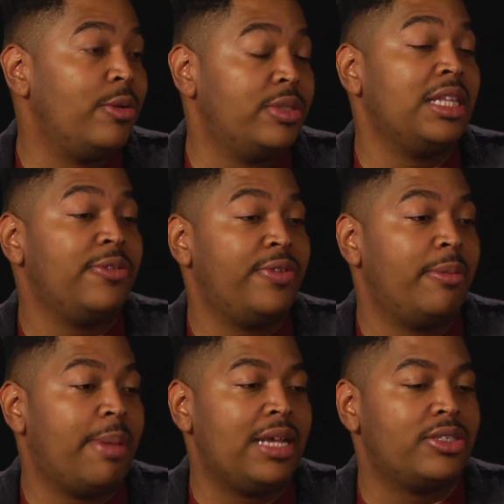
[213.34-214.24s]
Who's in the
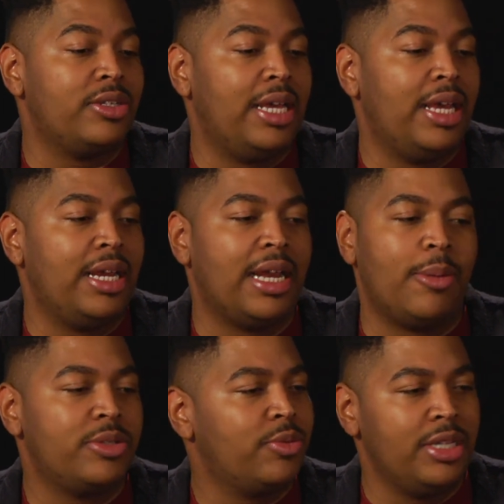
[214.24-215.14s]
film, Pastor Ned, and
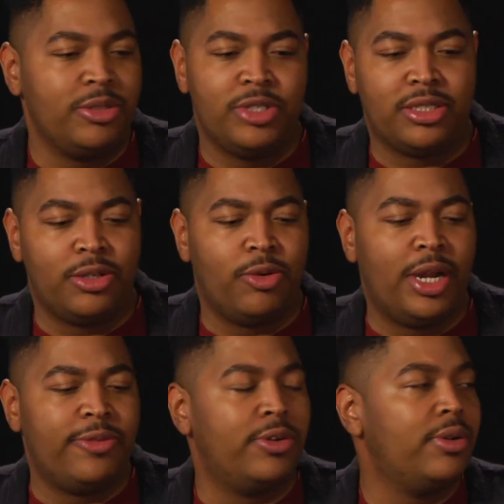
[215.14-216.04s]
I was really just so
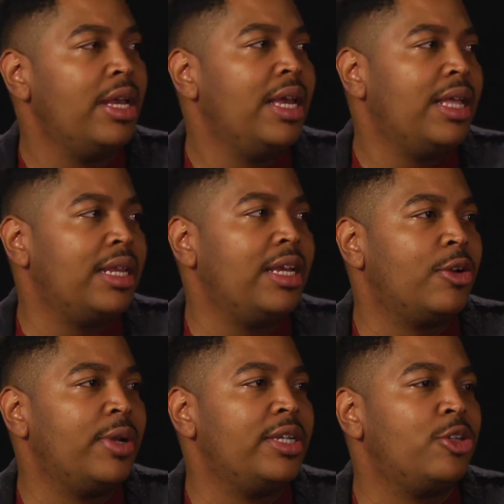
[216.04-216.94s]
grateful that he
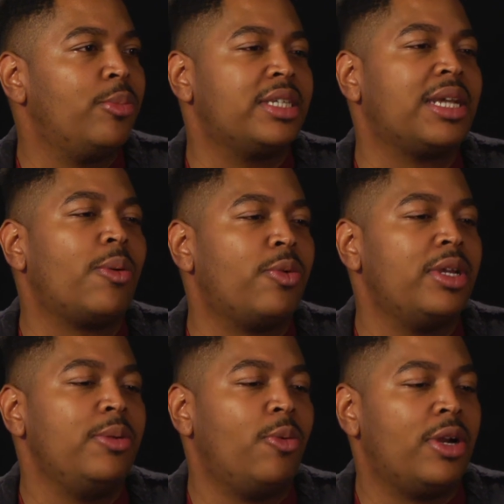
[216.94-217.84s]
agreed to it because I
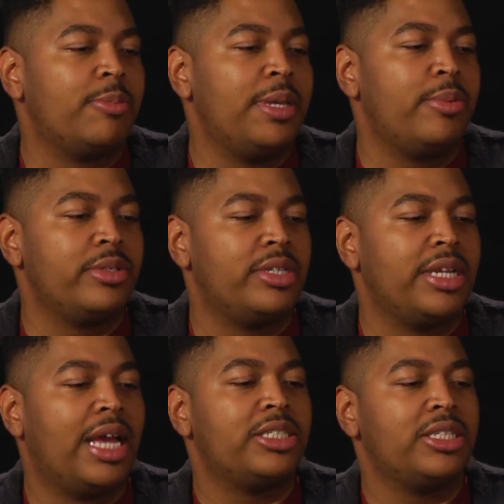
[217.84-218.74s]
really wanted people to
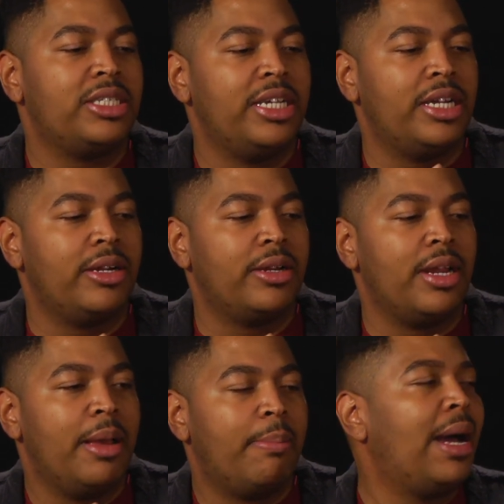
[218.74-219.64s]
not just
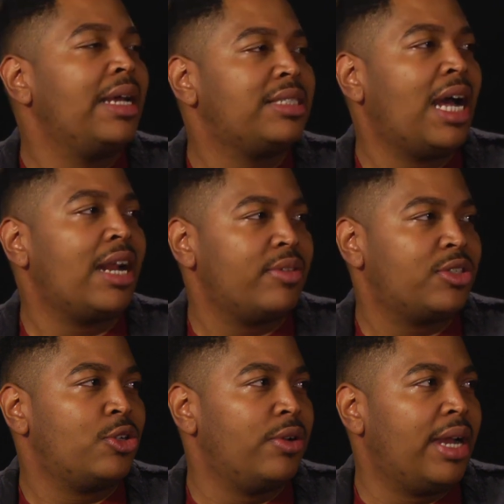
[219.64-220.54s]
hear my side of the
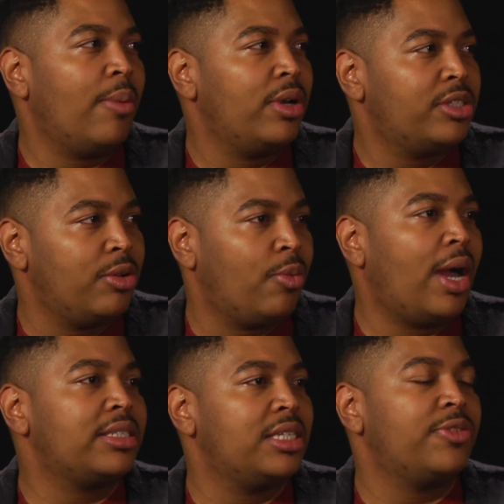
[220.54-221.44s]
story. I wanted you to
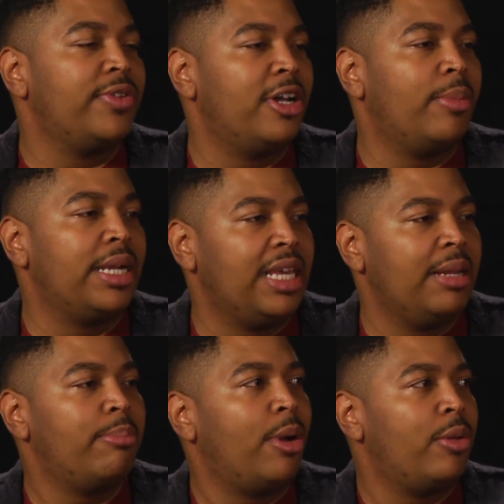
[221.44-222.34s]
watch this film and
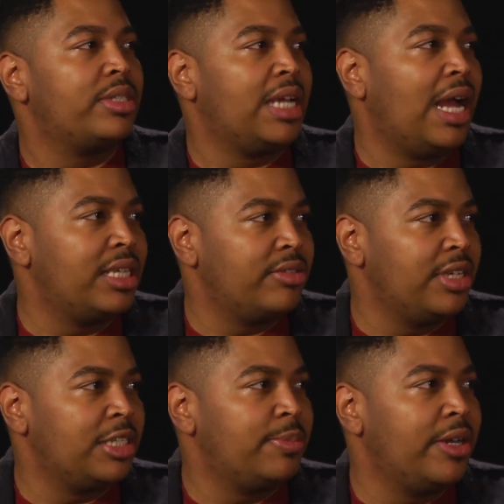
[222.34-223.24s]
get both sides of
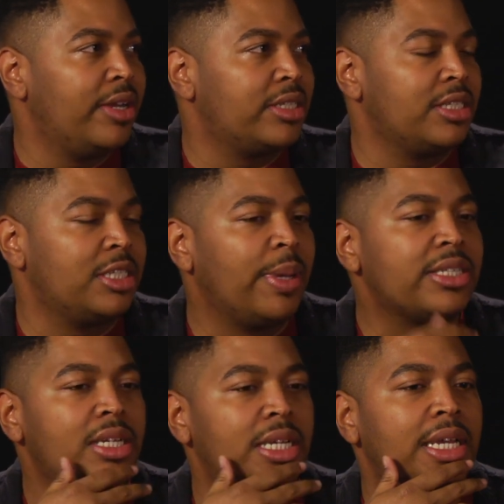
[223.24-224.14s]
the experience, because
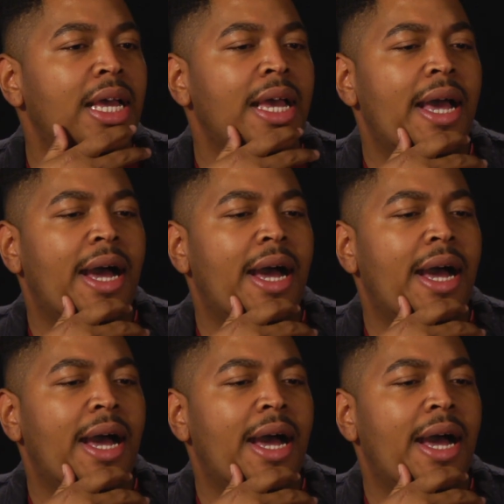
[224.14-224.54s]
especially